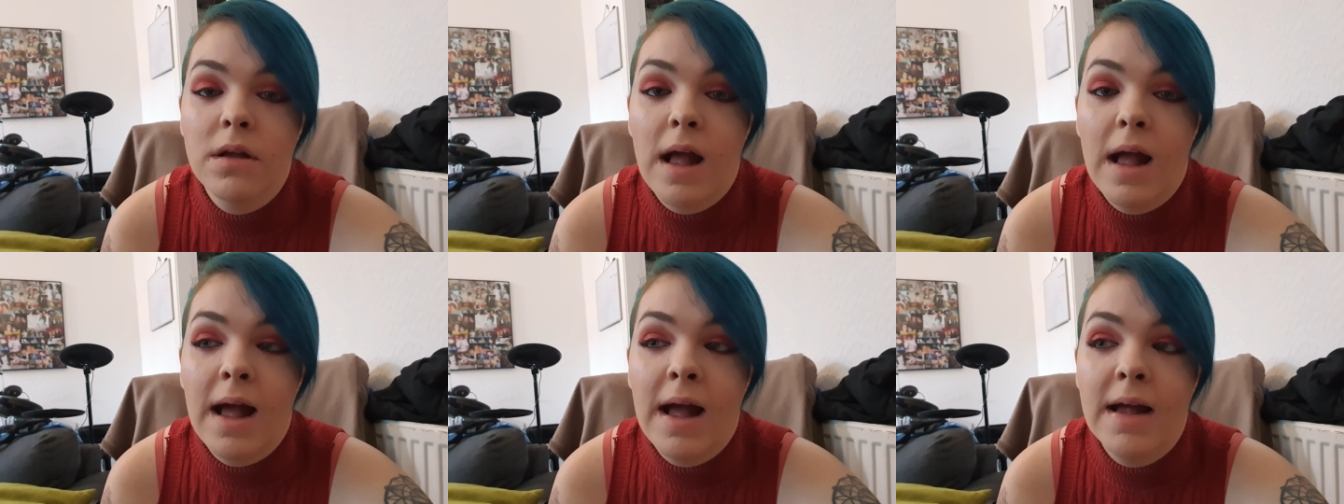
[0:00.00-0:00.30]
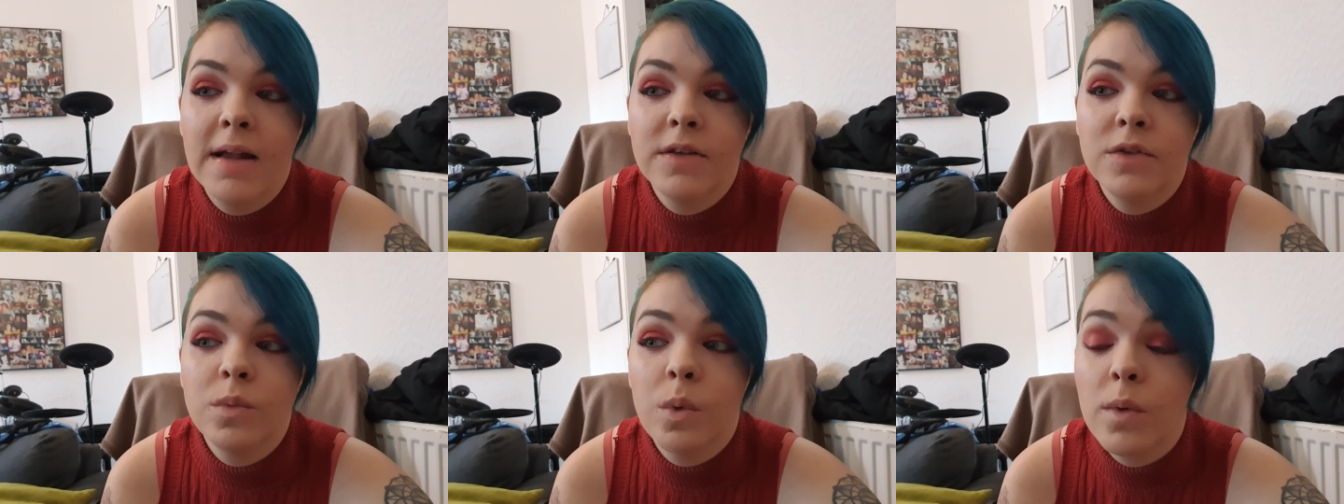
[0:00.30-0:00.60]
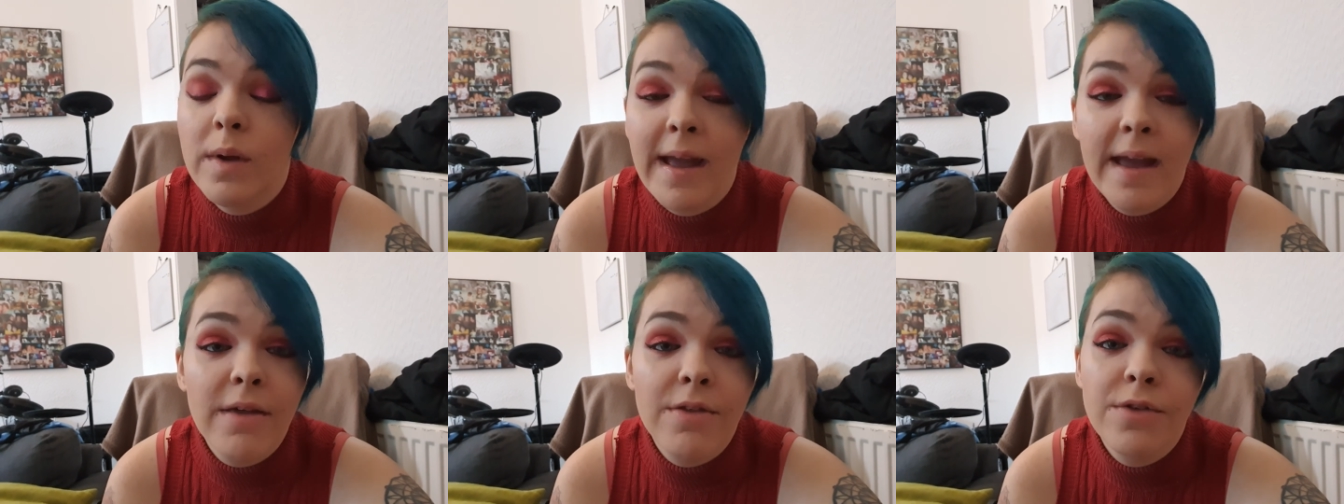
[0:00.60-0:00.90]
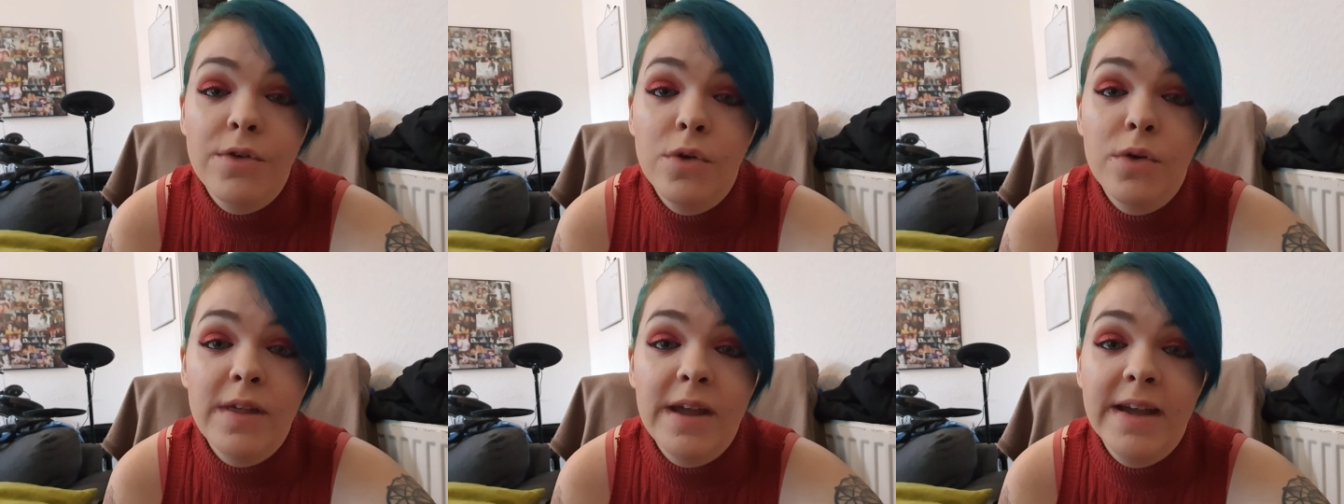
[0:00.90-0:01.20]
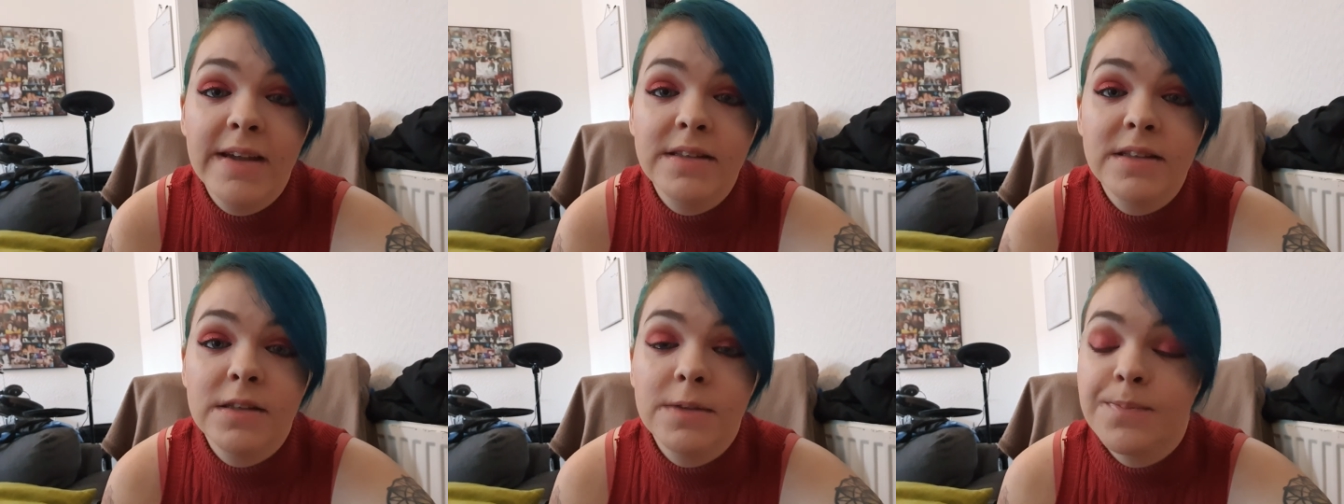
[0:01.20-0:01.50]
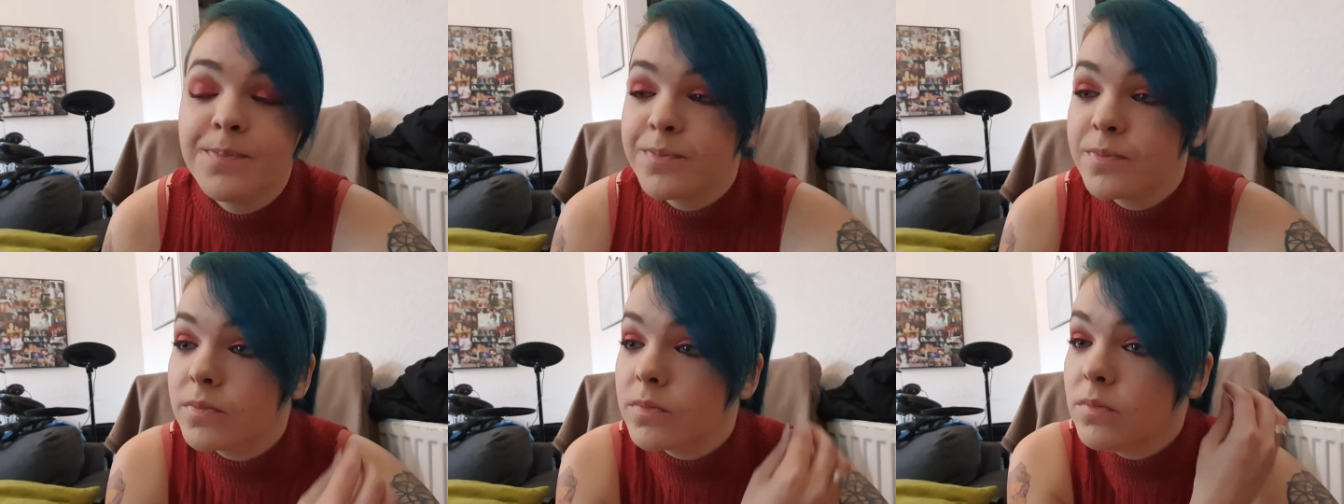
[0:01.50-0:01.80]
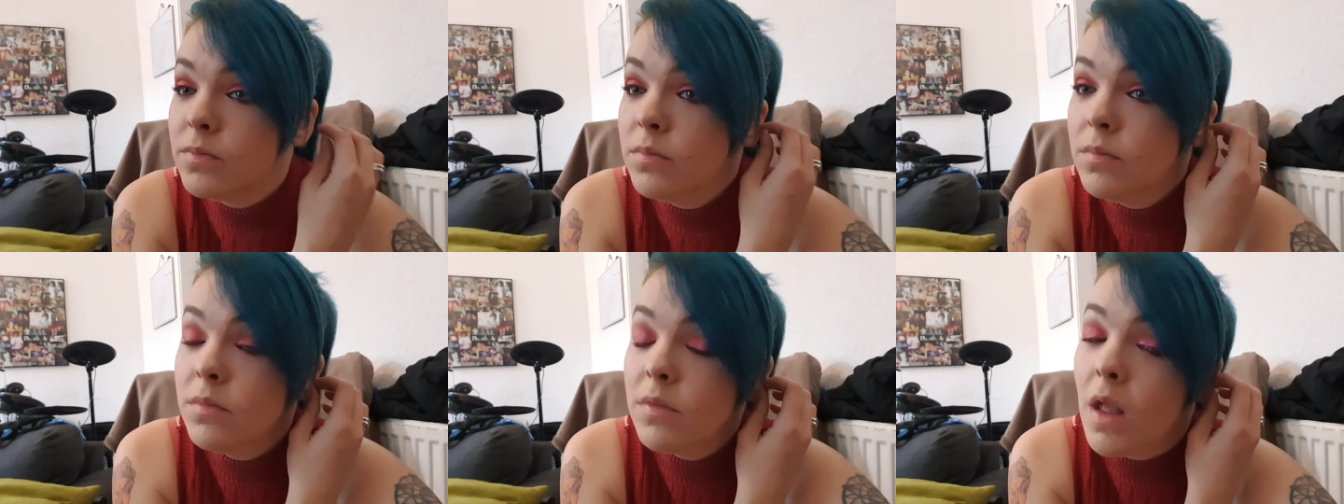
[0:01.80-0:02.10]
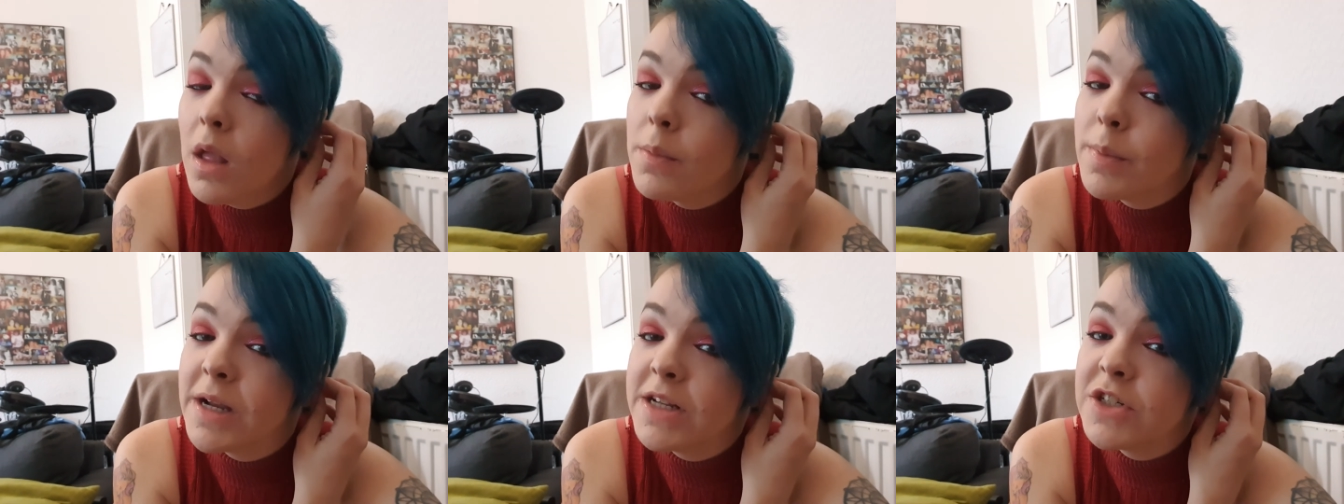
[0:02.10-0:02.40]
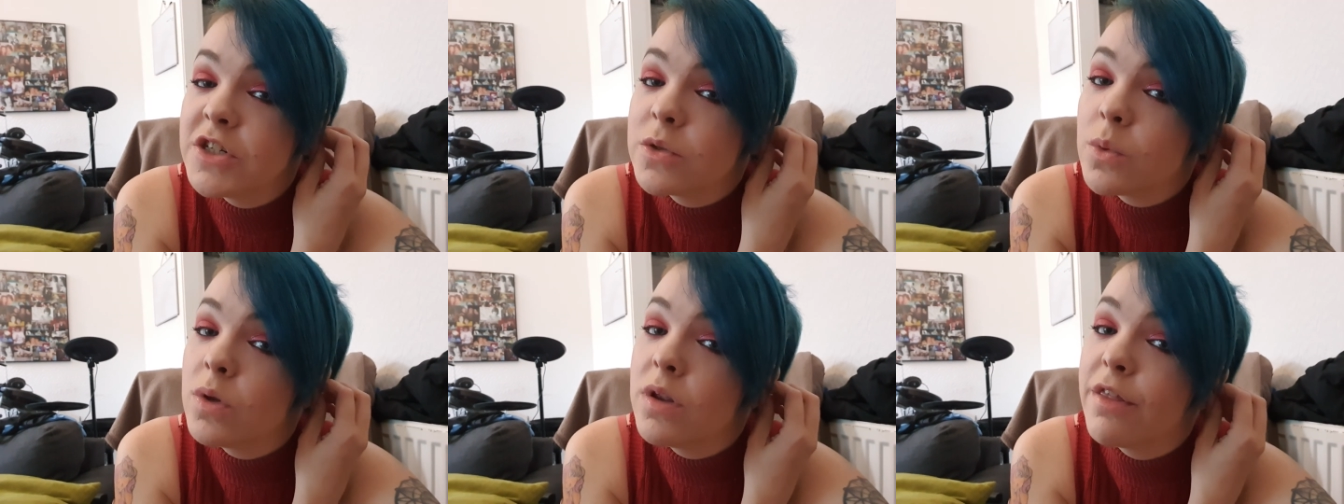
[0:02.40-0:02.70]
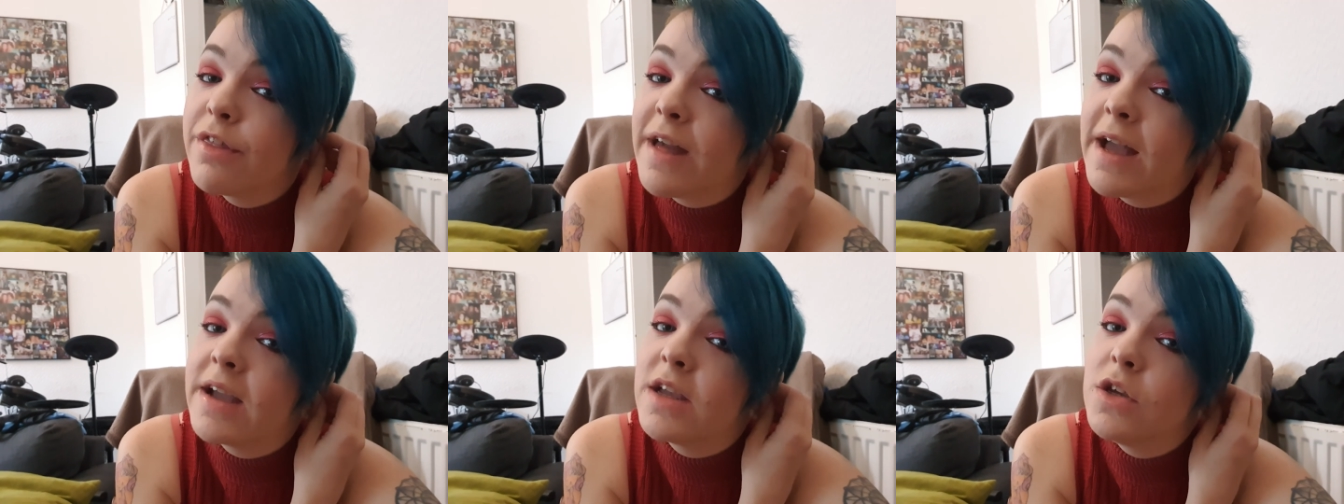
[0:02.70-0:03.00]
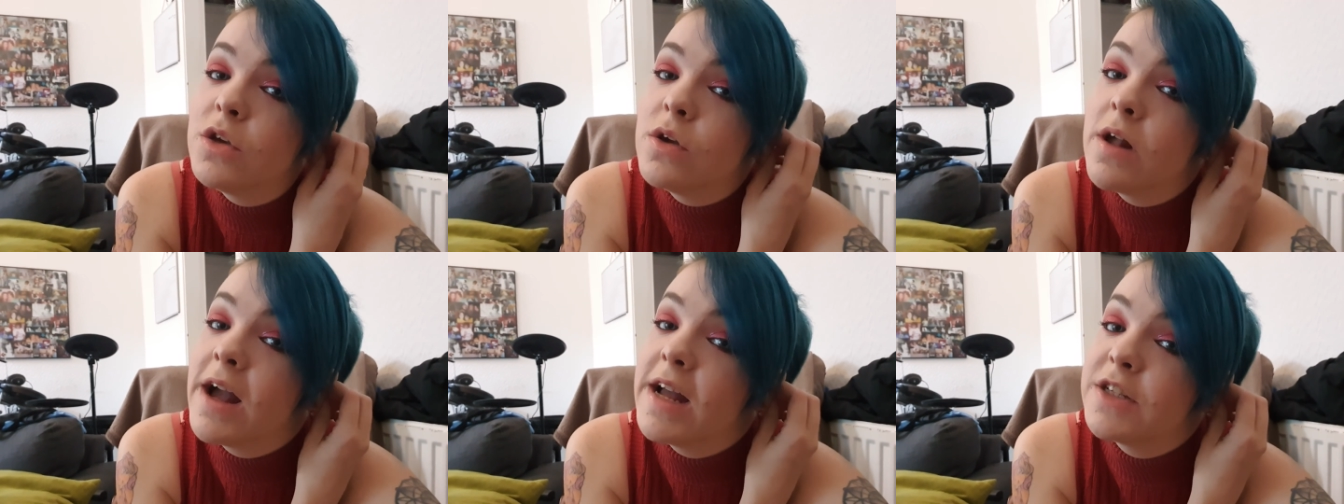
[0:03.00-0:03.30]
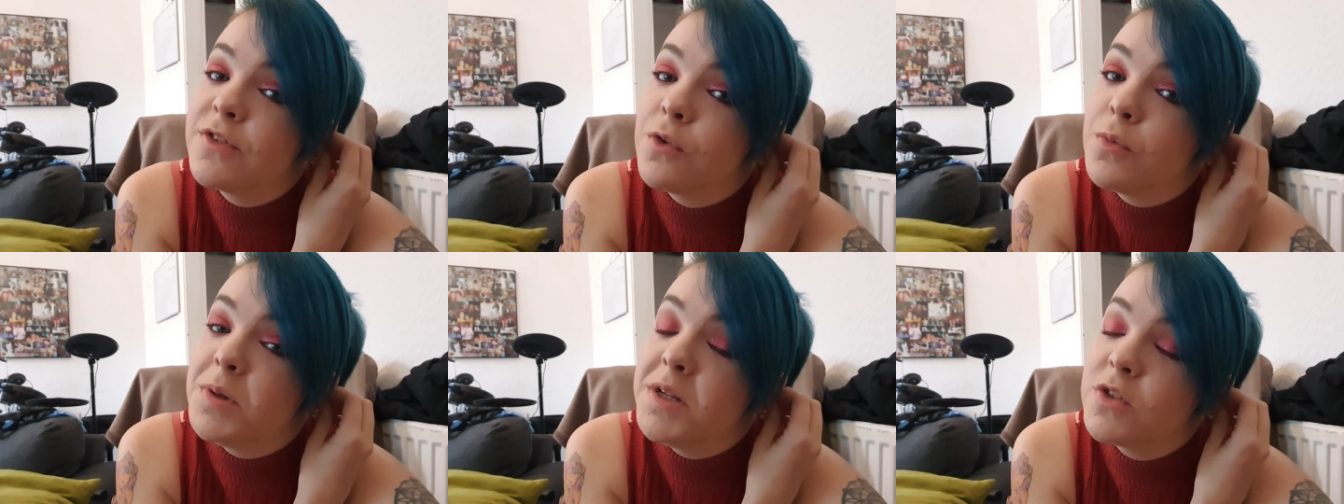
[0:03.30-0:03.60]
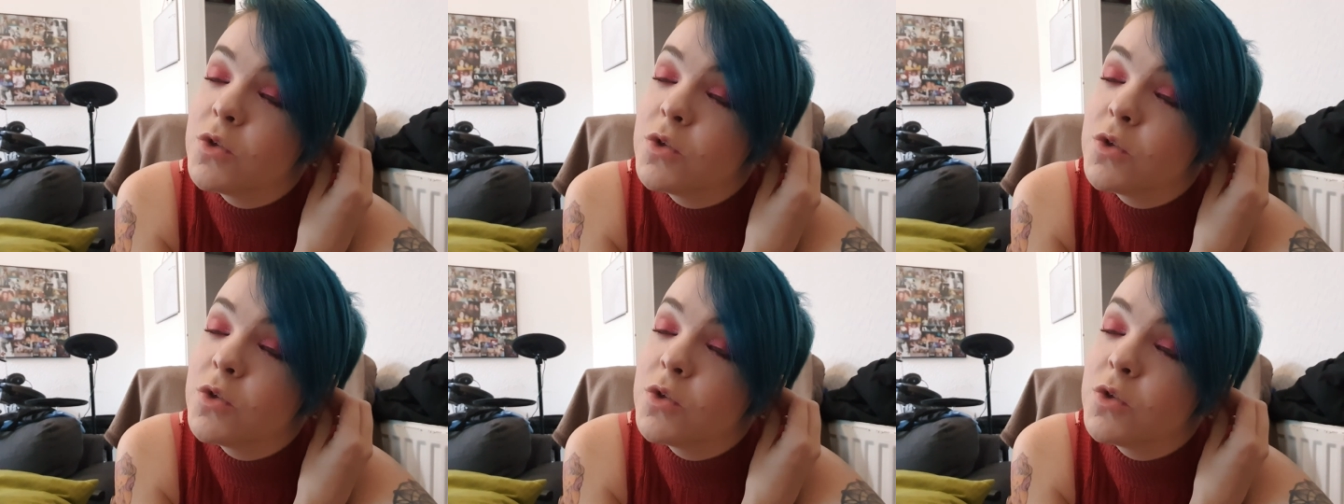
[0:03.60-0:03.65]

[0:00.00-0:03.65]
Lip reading: and we'll get through this. But I just want to thank you guys for being